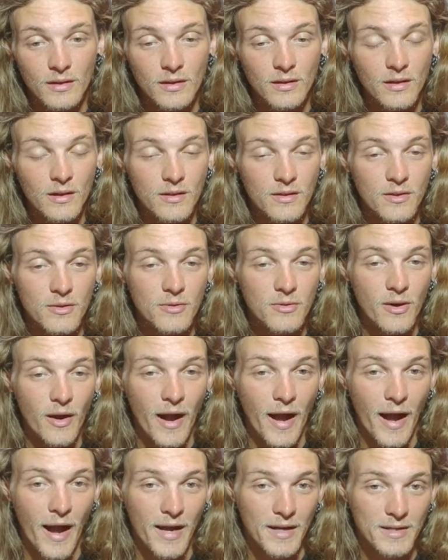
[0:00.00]
Lilith,
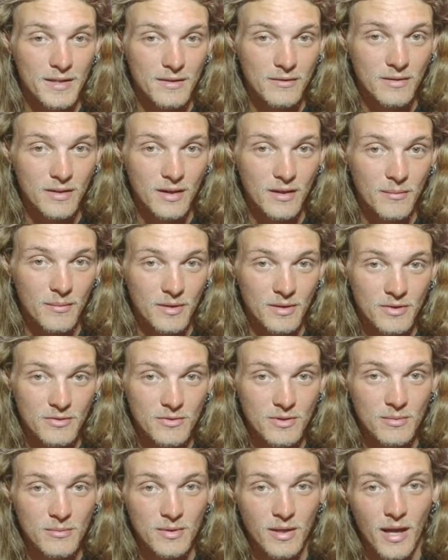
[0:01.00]
you're active, and I'm
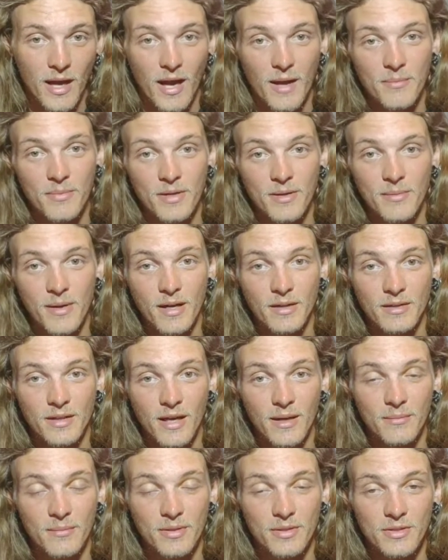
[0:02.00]
extremely happy about
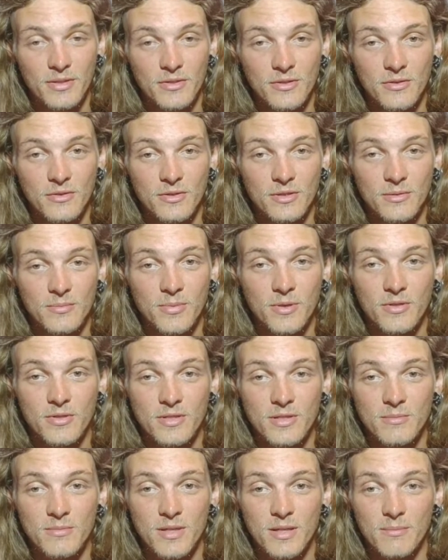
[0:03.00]
that, but you're
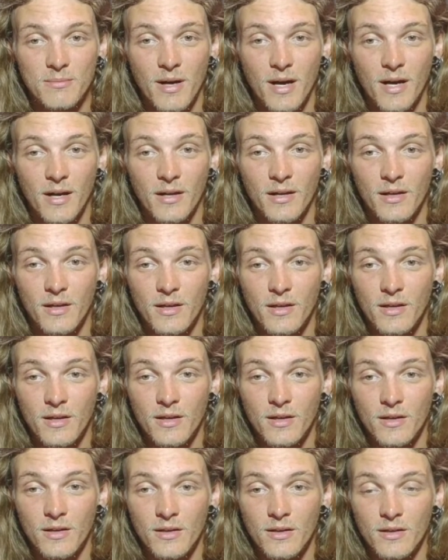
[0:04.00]
supposed to be
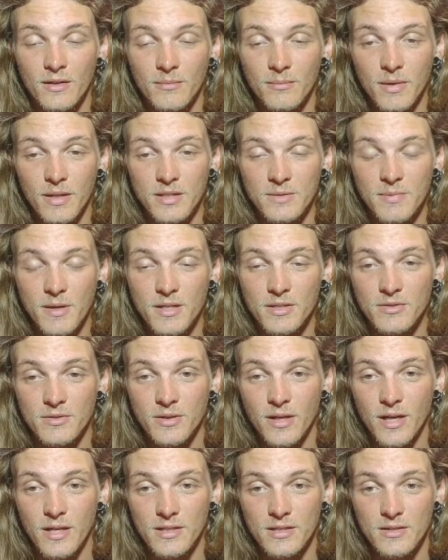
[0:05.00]
my
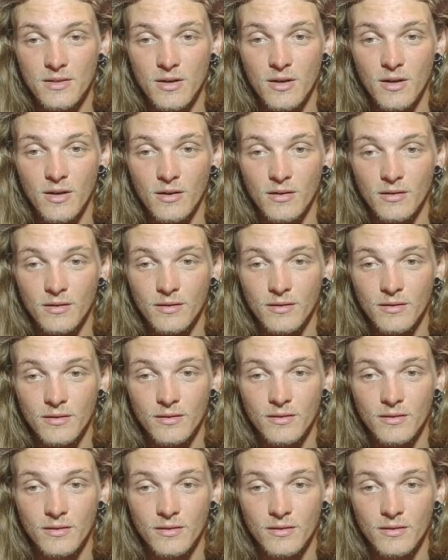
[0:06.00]
special guest star.